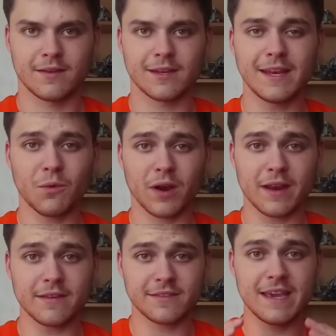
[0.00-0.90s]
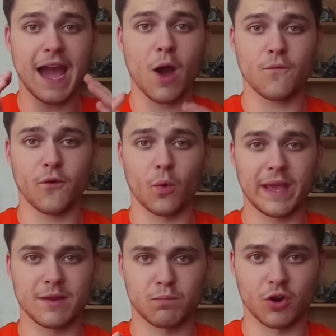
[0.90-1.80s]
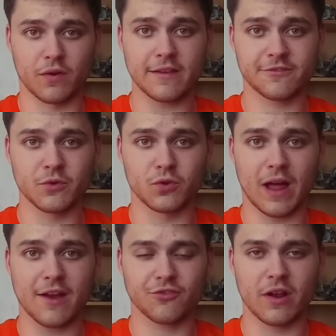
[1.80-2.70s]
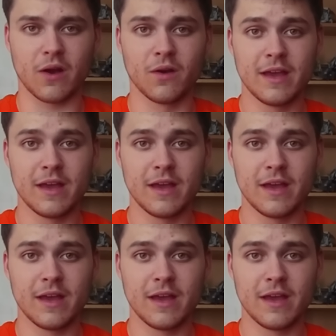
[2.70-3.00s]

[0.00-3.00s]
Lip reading: Today we're going to see how far we can progress through Clash Royale